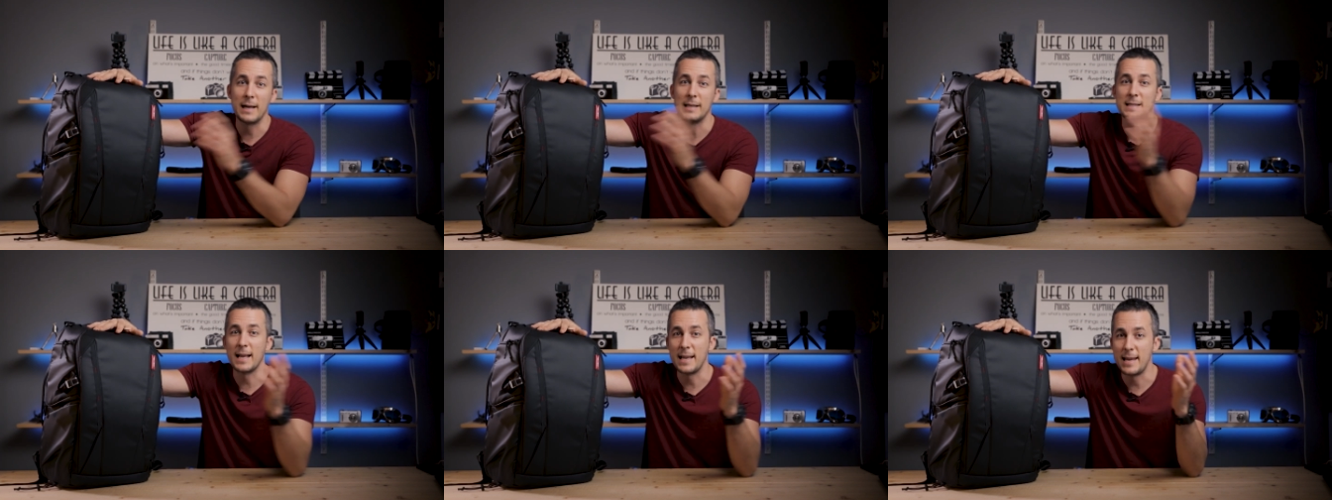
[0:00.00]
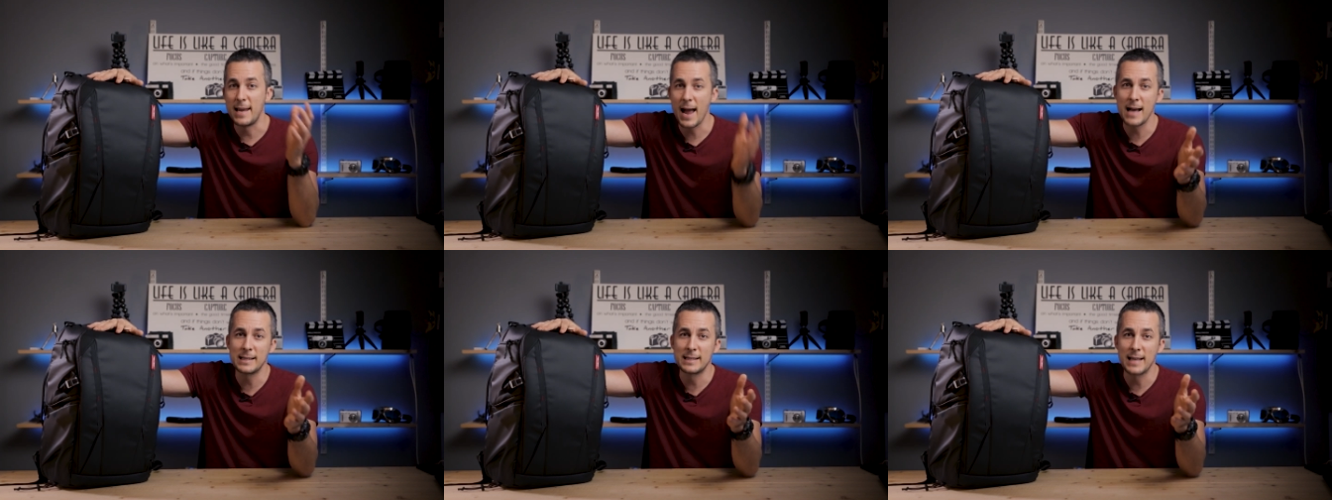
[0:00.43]
I said
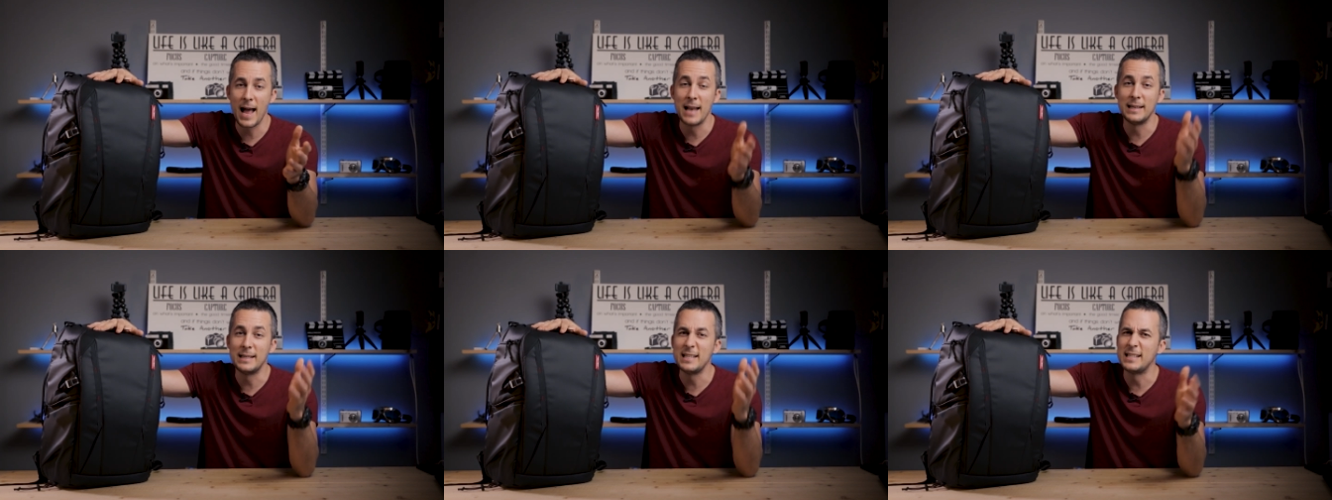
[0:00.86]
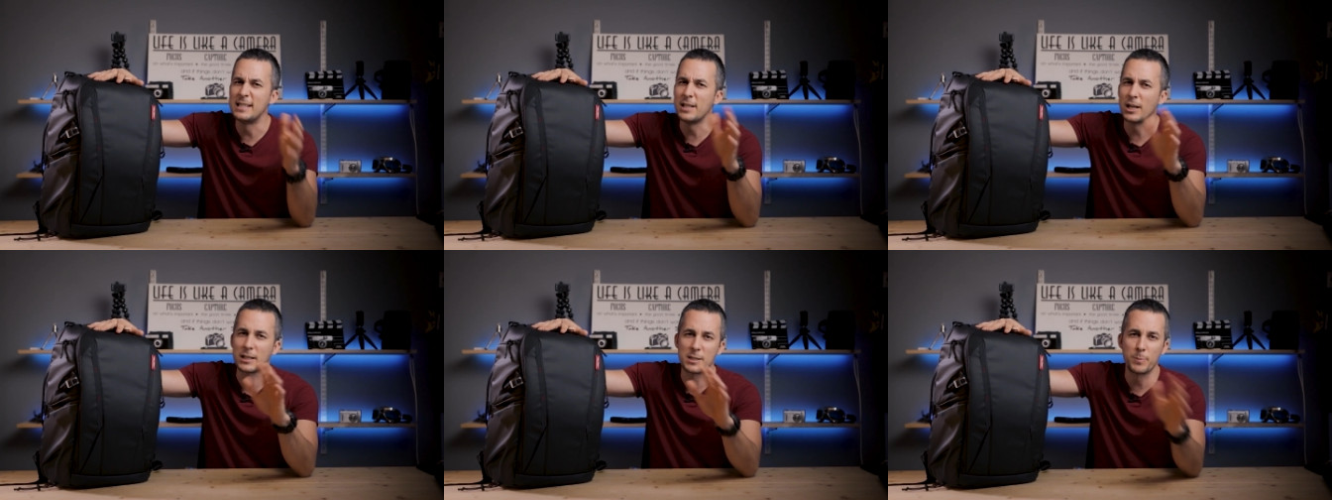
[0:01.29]
yes, and this is
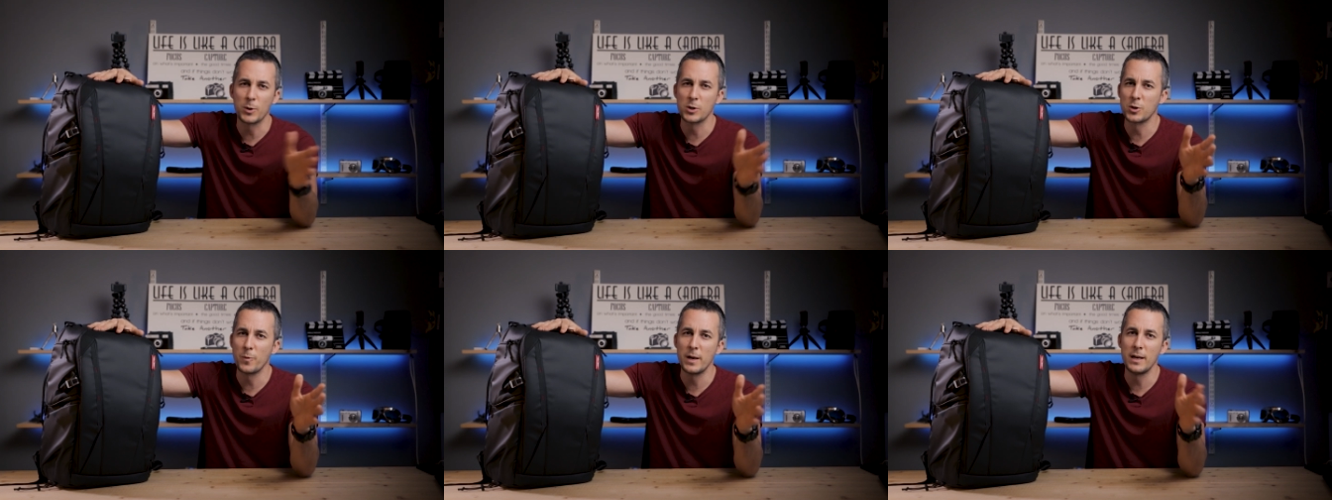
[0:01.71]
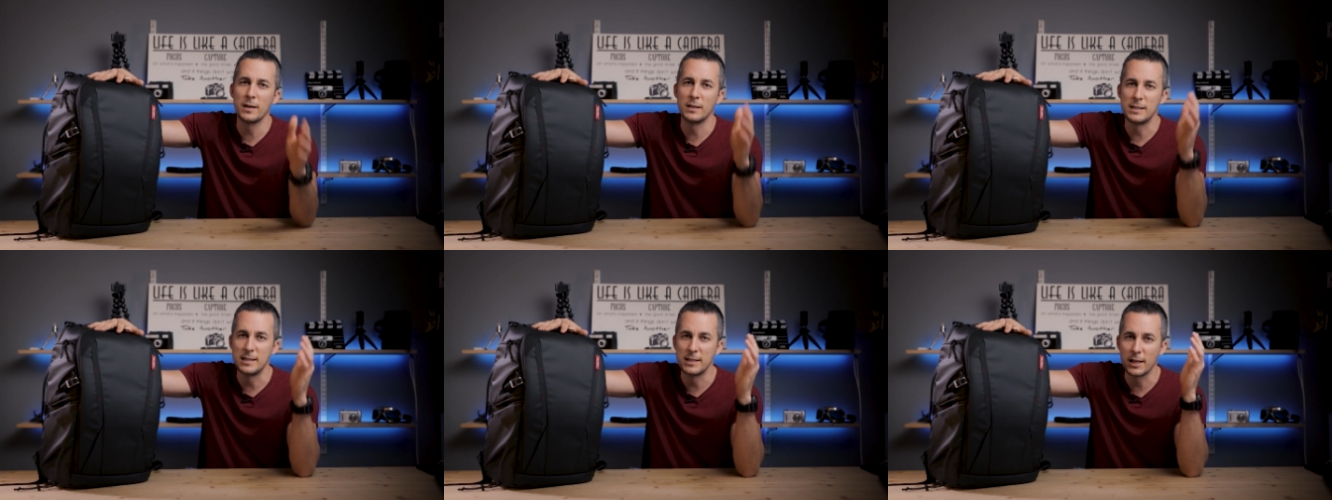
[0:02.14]
not a sponsor video,
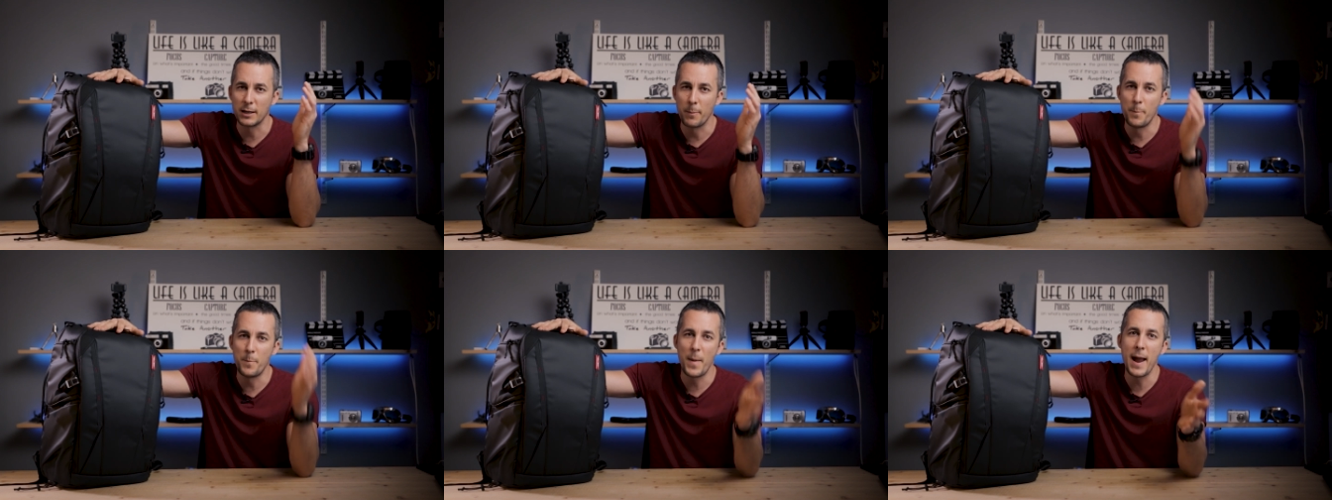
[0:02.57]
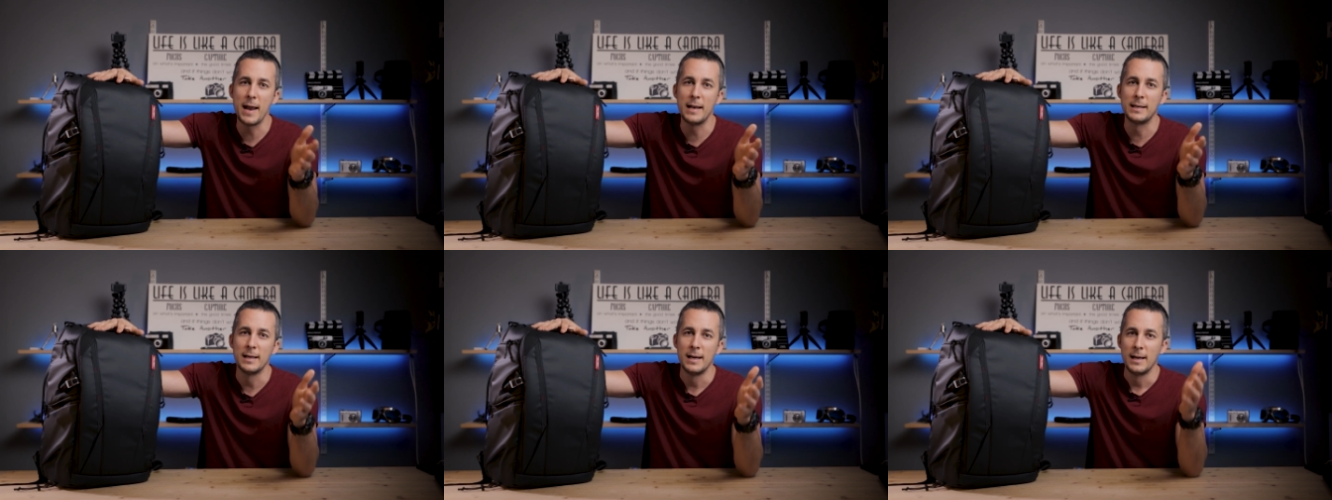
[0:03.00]
this is not a
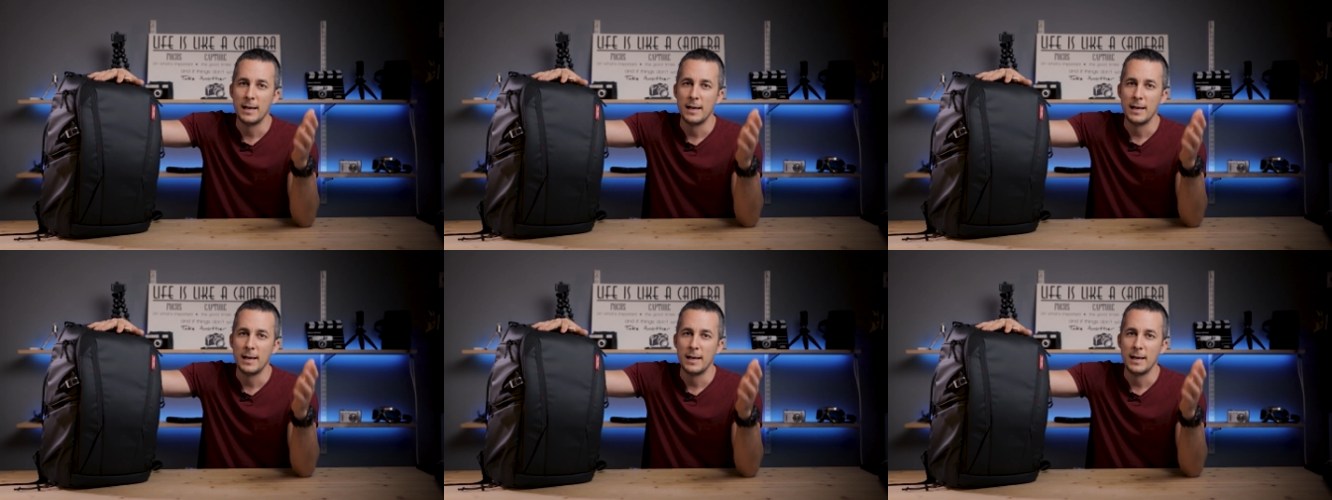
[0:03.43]
paid